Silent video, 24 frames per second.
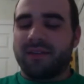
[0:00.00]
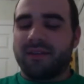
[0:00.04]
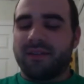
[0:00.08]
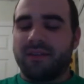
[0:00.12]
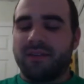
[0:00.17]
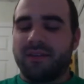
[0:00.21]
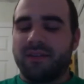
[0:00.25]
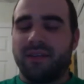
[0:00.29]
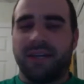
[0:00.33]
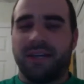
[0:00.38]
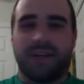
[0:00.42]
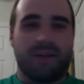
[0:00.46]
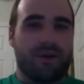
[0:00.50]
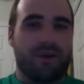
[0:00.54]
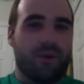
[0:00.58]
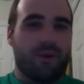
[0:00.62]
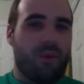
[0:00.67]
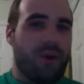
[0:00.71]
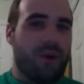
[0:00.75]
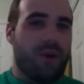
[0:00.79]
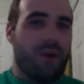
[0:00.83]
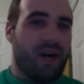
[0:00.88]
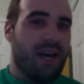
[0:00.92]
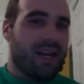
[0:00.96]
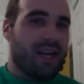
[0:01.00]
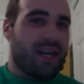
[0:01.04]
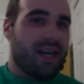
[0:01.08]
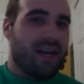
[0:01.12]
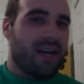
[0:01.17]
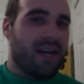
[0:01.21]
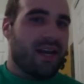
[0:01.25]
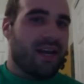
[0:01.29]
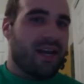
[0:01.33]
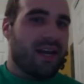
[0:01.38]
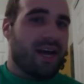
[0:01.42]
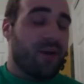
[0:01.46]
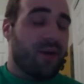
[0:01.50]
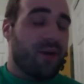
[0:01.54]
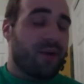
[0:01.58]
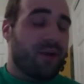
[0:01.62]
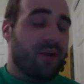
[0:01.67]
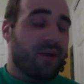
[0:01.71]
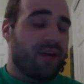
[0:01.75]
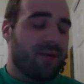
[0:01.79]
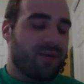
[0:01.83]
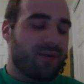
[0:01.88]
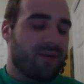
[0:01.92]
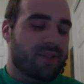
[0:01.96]
liquor, wine kind of guy when
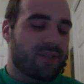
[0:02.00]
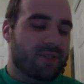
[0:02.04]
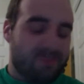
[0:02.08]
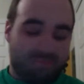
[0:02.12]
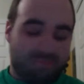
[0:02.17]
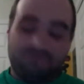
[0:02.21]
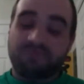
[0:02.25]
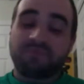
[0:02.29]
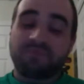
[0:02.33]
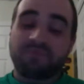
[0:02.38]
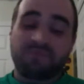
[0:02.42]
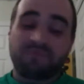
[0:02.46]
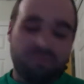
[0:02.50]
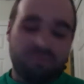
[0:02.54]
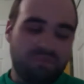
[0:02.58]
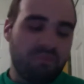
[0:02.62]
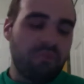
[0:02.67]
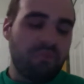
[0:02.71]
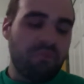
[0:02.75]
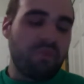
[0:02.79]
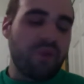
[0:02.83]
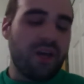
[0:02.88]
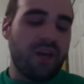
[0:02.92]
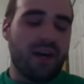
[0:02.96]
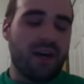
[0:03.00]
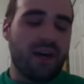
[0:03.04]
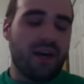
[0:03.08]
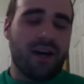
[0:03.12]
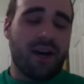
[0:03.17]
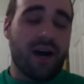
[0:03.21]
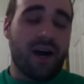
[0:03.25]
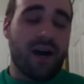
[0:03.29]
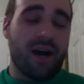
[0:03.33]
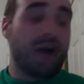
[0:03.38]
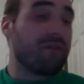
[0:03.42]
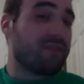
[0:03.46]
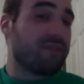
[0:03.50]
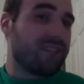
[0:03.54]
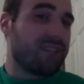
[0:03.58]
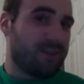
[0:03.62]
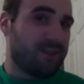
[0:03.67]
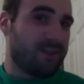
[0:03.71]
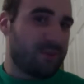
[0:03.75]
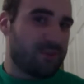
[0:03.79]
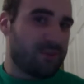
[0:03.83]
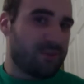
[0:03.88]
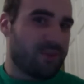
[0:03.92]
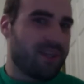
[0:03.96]
I was of
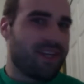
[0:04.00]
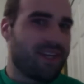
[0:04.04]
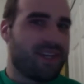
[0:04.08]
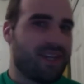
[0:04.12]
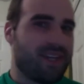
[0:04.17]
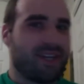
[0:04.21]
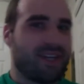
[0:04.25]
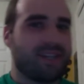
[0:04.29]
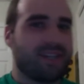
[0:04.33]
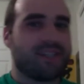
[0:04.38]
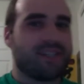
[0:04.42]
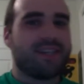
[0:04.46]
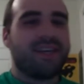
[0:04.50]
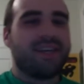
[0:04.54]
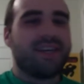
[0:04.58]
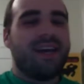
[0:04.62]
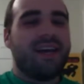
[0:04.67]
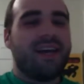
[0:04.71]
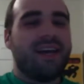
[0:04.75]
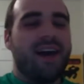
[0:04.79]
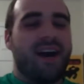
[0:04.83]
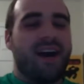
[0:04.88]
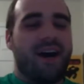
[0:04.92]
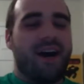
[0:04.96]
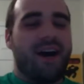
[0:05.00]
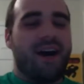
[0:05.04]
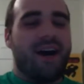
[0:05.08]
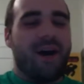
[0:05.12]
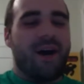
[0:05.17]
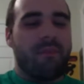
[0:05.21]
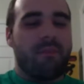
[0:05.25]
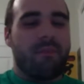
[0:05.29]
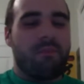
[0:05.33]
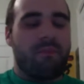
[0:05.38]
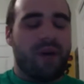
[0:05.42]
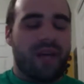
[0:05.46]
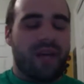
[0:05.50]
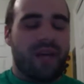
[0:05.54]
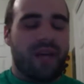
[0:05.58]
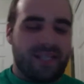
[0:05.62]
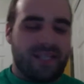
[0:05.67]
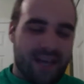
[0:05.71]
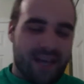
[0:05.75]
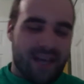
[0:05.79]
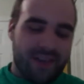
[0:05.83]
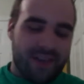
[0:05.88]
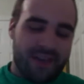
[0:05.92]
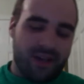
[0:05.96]
legal drinking age. But in
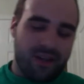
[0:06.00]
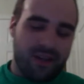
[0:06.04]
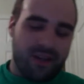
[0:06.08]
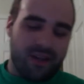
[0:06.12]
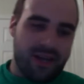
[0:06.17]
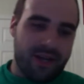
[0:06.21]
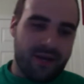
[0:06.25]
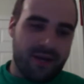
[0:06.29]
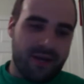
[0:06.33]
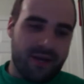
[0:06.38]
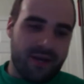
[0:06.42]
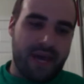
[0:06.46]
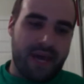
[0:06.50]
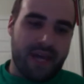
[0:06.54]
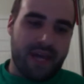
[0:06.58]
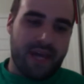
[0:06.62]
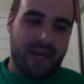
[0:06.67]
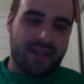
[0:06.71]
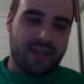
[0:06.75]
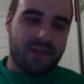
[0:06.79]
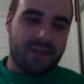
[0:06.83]
South Carolina, back in